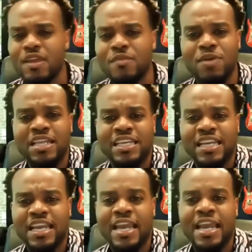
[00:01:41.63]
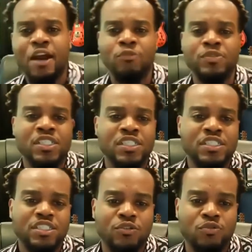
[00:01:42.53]
but I think it helped
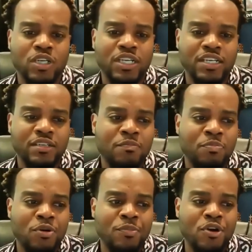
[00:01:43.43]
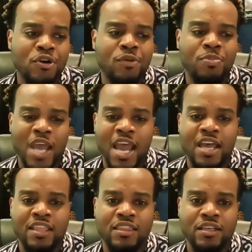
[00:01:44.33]
to really put me on a path
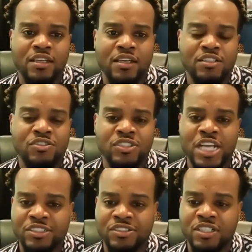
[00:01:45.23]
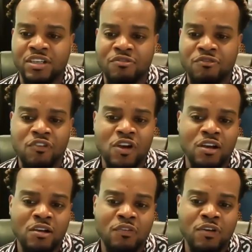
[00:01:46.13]
and a trajectory of,
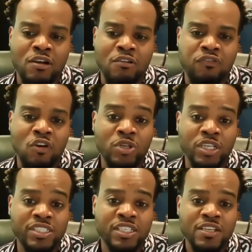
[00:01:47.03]
of uh, focus.